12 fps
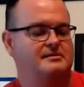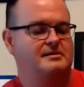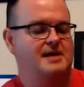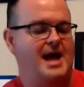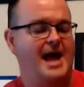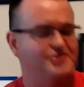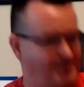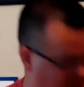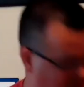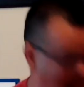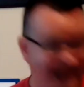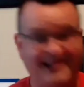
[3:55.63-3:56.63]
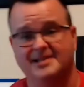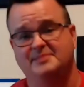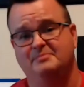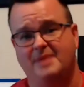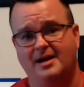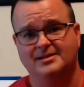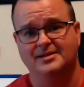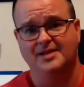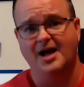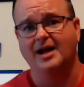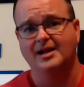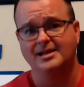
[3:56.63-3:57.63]
I actually like this box a
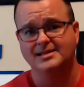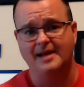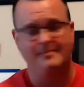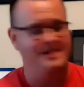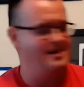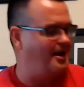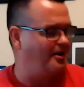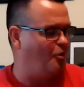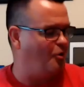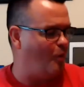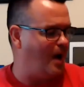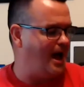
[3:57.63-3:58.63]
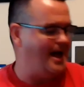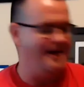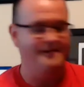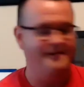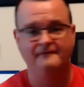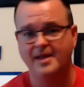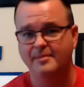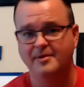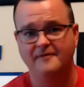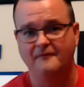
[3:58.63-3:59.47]
lot because I mean you got a Kawhi Phoebe from